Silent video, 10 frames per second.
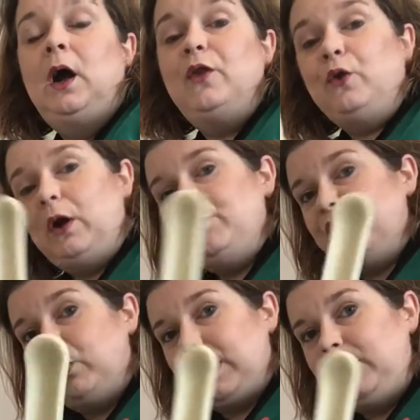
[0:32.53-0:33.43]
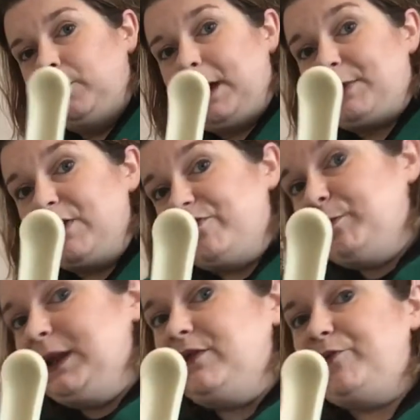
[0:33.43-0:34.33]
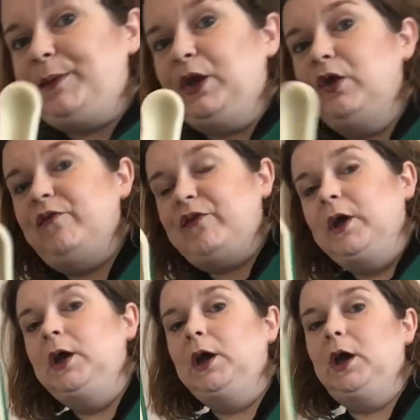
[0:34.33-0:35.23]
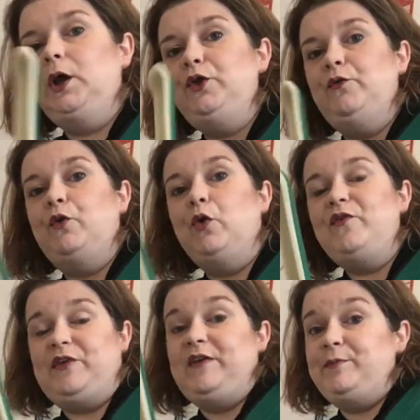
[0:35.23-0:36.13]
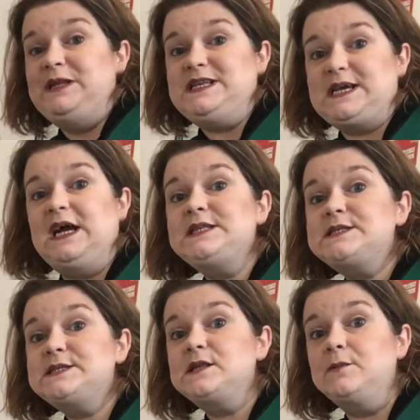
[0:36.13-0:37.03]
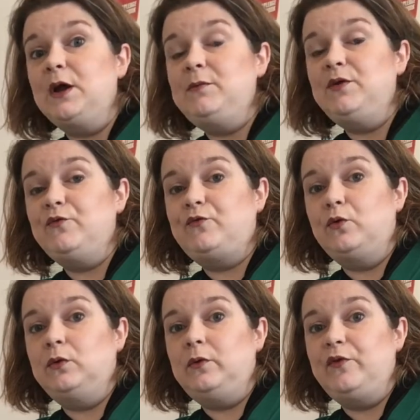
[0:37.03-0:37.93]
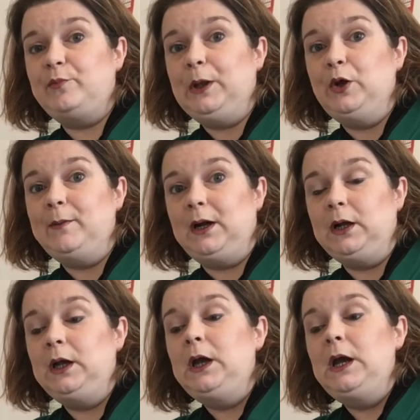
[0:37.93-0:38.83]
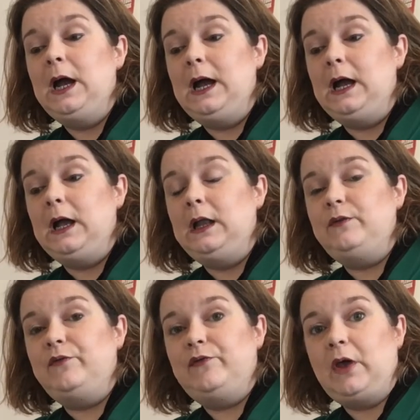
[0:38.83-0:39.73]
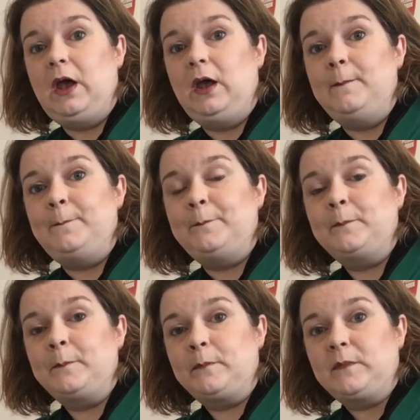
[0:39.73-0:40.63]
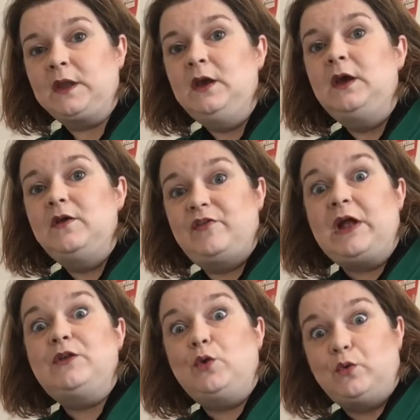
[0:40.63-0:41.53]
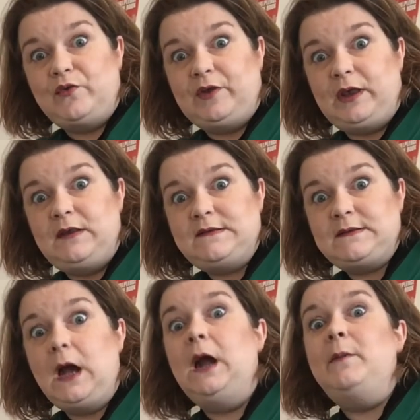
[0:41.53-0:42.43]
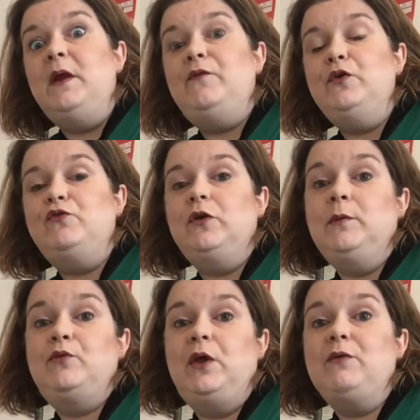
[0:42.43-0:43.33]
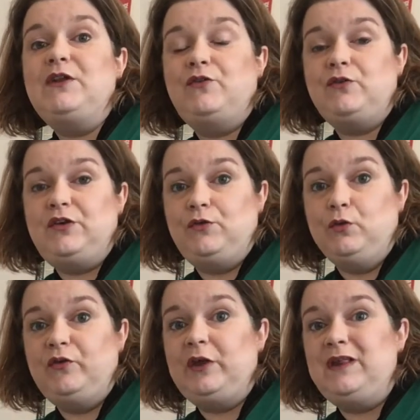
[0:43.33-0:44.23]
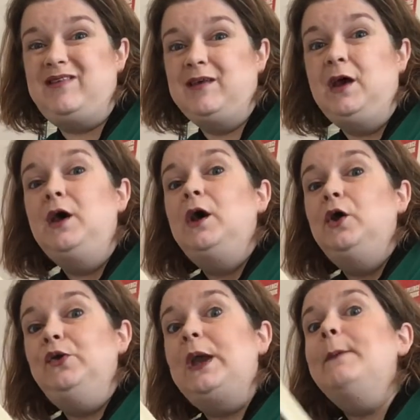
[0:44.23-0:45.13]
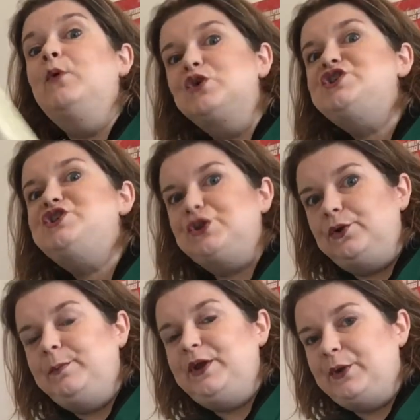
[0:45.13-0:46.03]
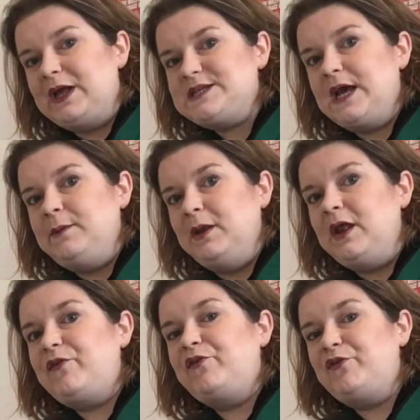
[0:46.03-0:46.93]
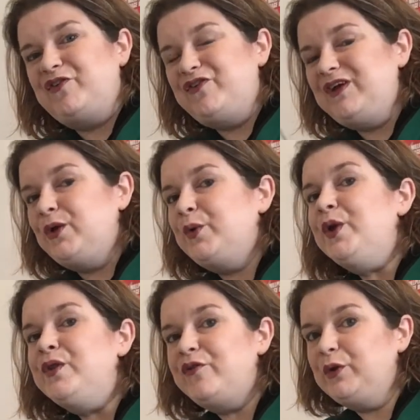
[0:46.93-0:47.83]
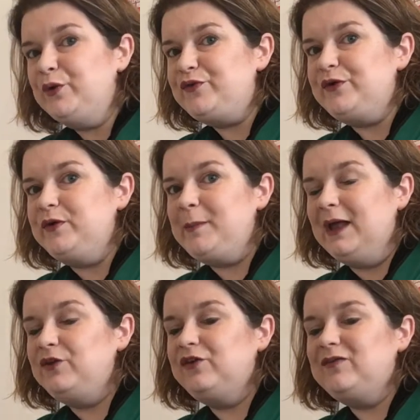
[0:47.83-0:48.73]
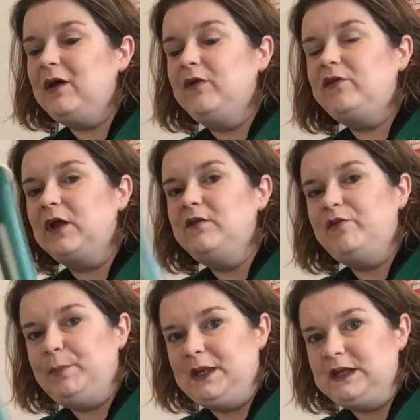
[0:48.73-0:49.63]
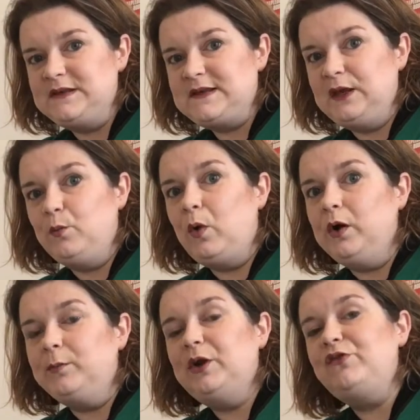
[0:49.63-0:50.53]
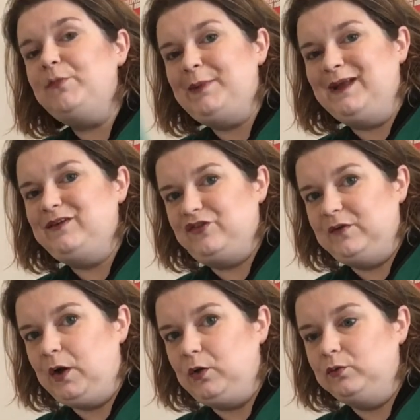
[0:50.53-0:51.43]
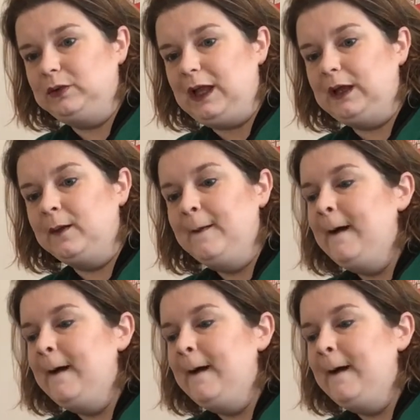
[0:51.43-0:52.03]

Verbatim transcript: I thought I would talk a little bit about splints because you've got six minute tasks at the moment for the diploma and um, standard OSCEs. Um, if you're doing pre-registration OSCEs, you get more to do, but you get 10 minutes. So still, there's a lot to do in the bandaging task and the splint can take a while because you're bandaging the whole leg.